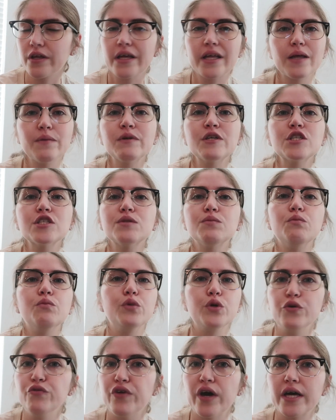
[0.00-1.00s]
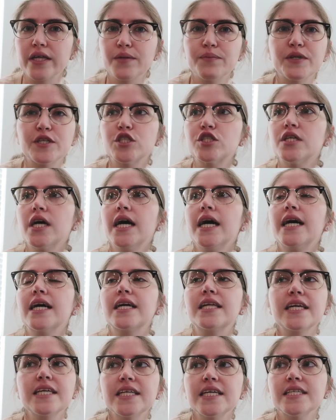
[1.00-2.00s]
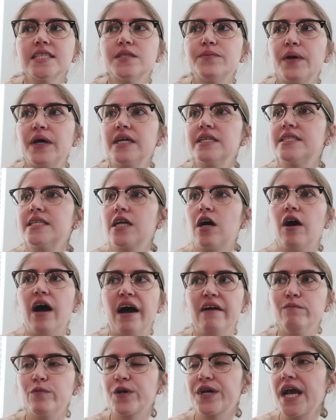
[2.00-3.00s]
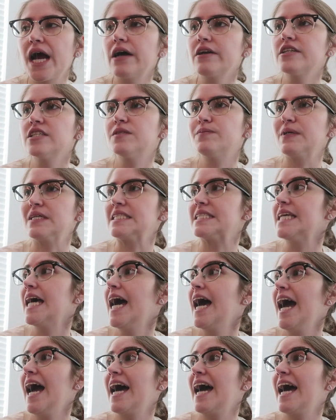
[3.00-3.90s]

Like, let me just move it. Let me just clean that space and I'll have more counter space.